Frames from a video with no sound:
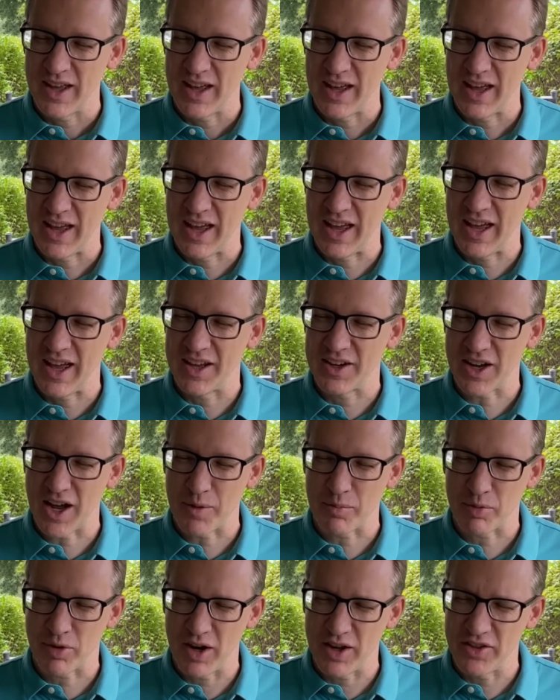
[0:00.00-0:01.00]
and I
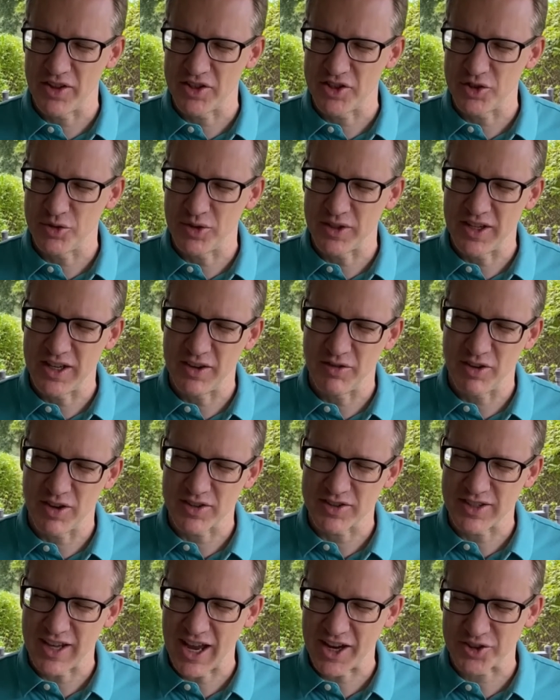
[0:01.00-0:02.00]
pray that you would give
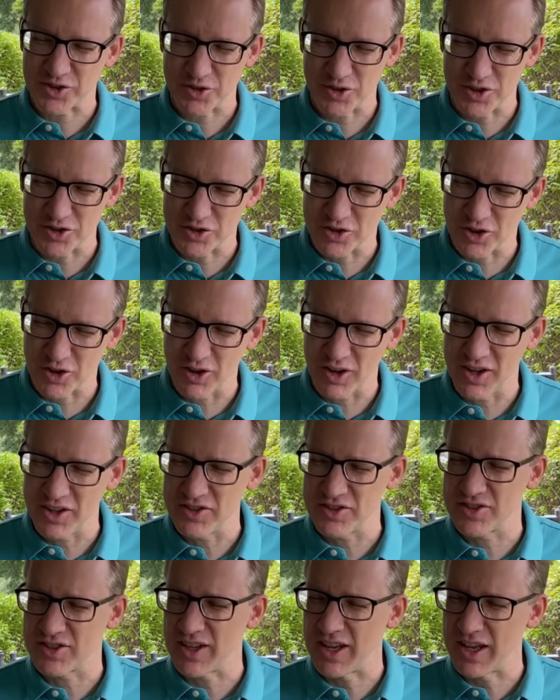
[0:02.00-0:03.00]
us extra
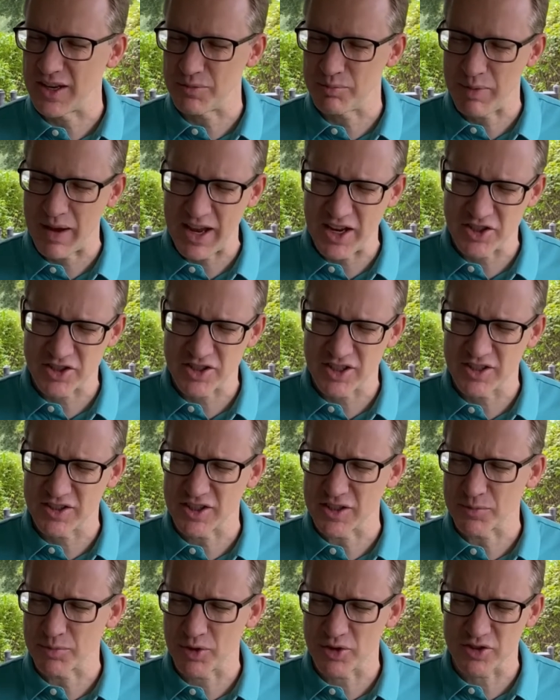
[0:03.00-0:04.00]
endurance and patience
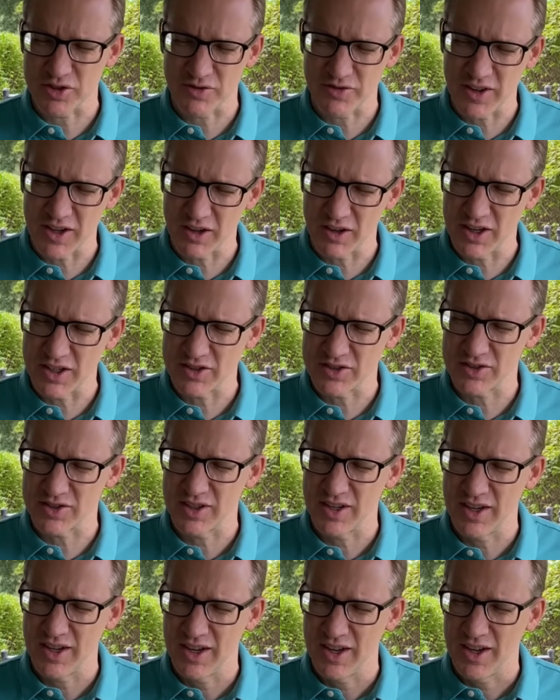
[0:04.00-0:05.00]
and perseverance.
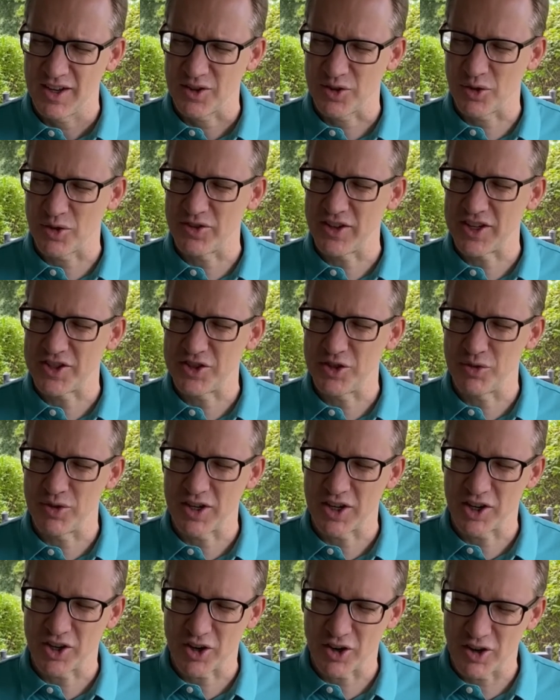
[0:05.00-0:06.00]
Lord, that you would
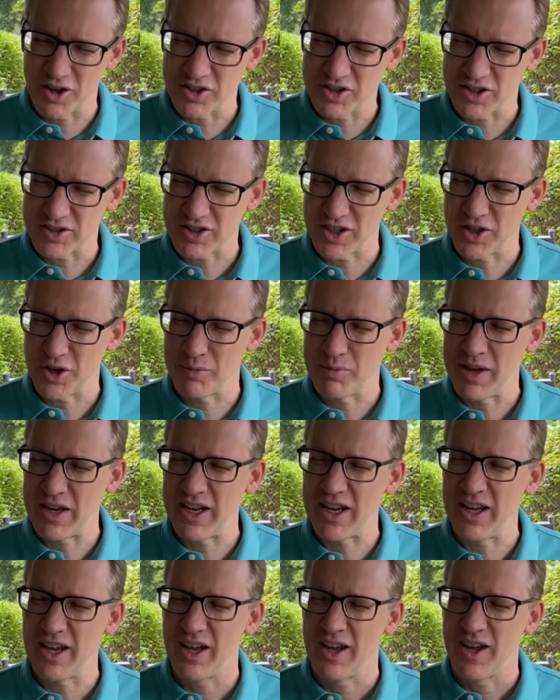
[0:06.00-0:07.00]
encourage us. I know
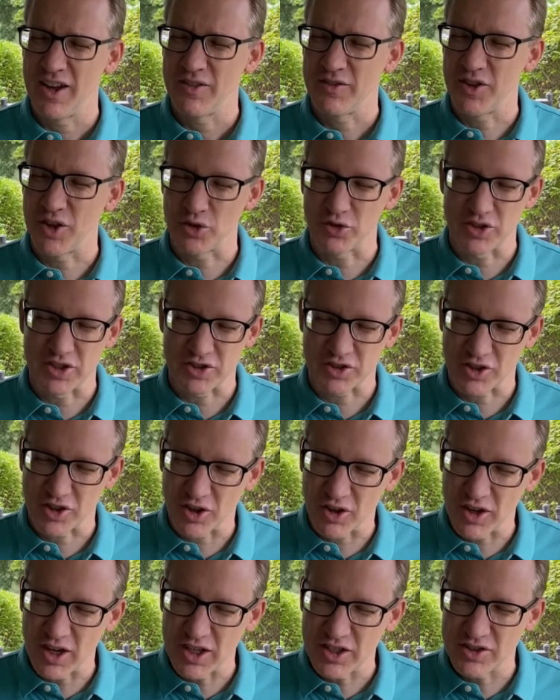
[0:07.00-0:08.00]
many feel
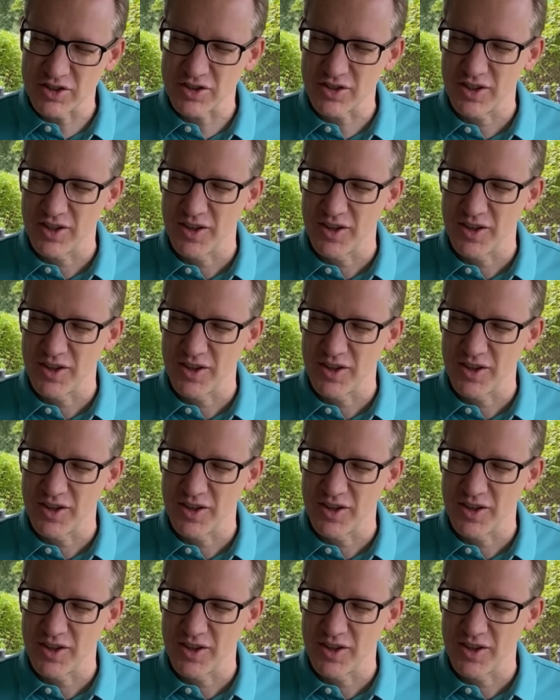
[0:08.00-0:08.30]
discouraged.